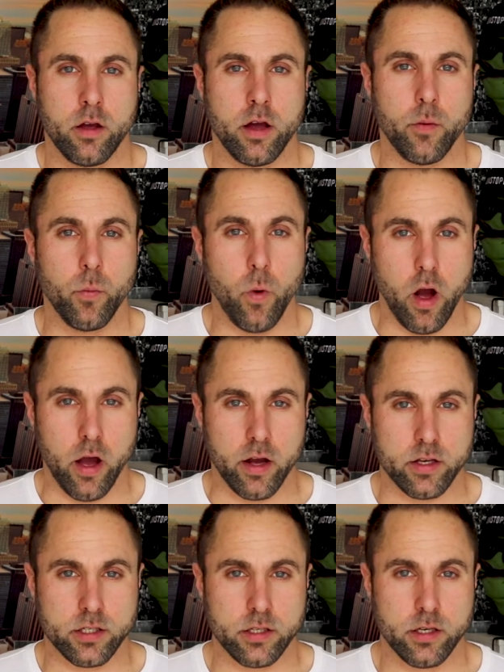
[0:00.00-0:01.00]
and
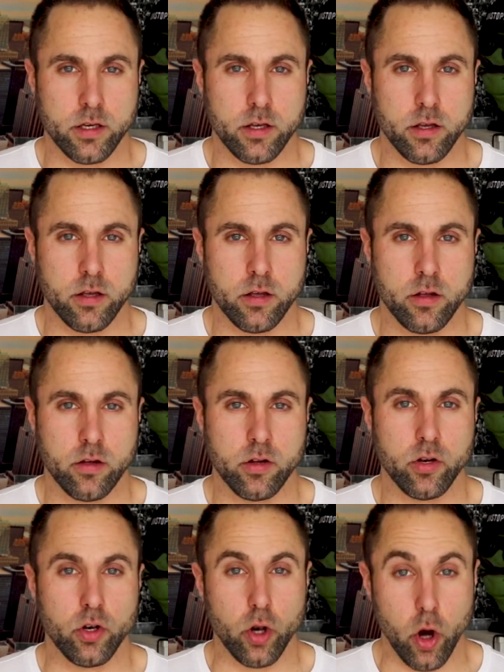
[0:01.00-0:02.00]
works
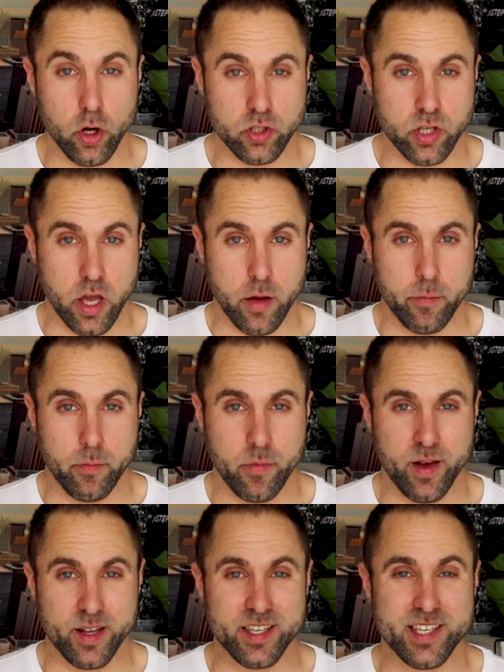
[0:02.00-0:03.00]
long term
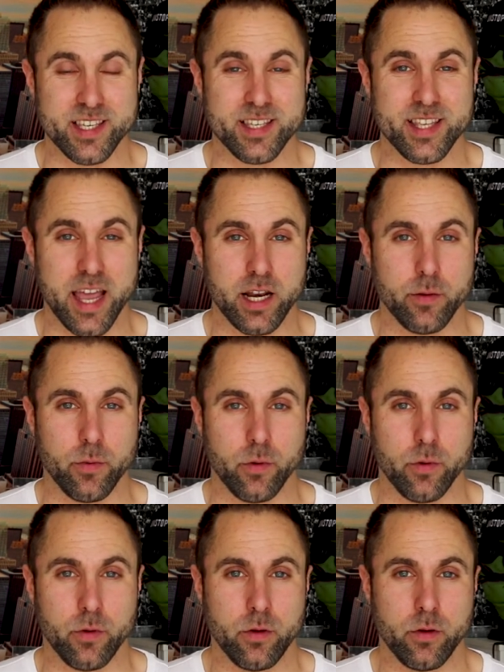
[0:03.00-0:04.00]
and is sustainable.